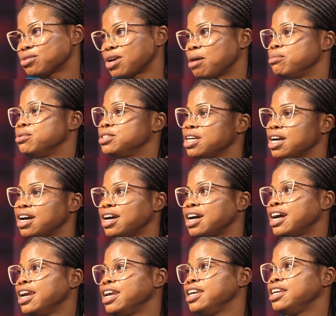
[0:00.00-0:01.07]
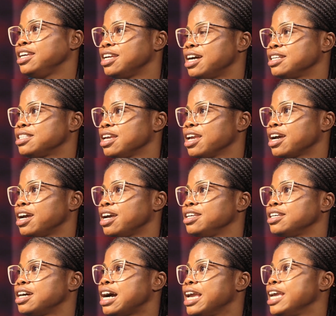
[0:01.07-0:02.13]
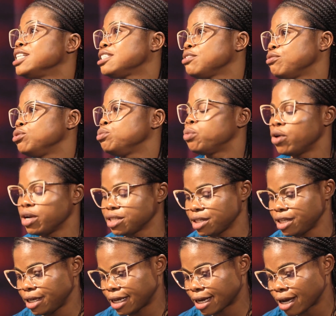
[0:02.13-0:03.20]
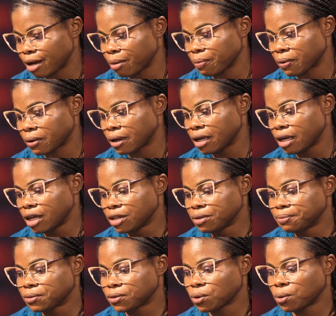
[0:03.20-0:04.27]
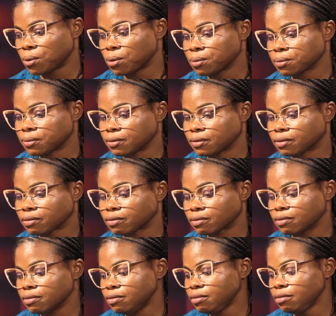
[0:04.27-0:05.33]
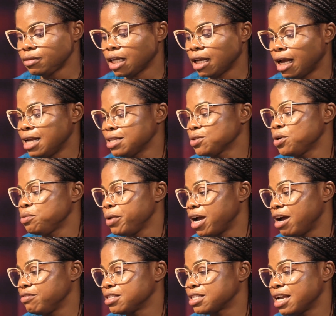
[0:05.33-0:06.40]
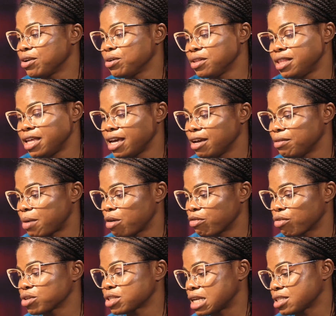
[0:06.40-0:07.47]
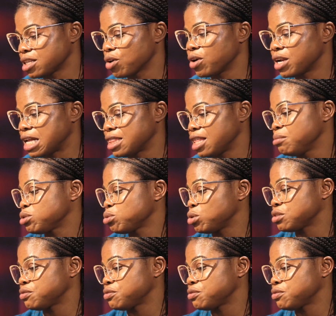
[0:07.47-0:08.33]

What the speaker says: to Abuja. I think I ate food poisoning in the camp. So as God may have it, I got there. My first and second attempt